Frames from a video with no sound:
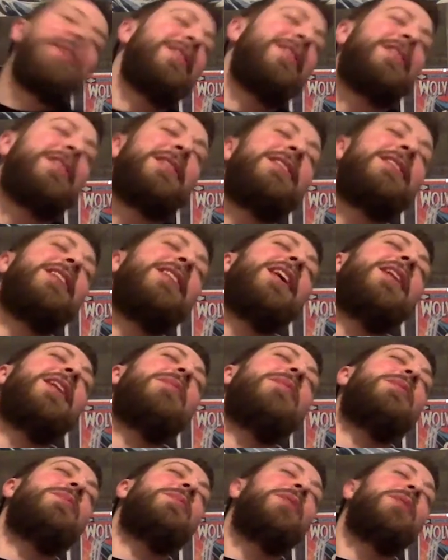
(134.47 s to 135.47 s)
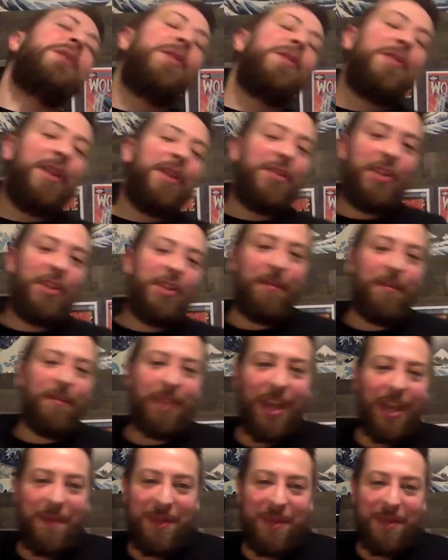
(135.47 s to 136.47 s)
Sniped, bro. They
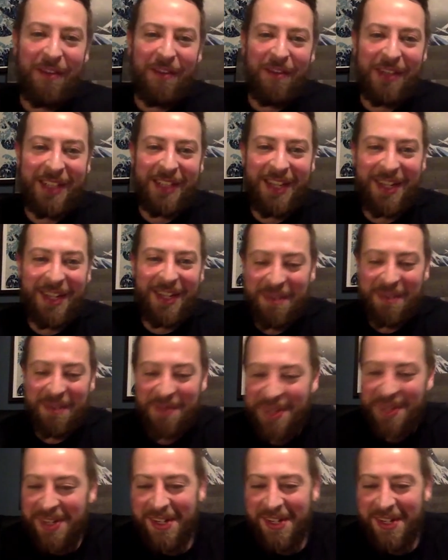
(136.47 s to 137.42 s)
JFK me every time.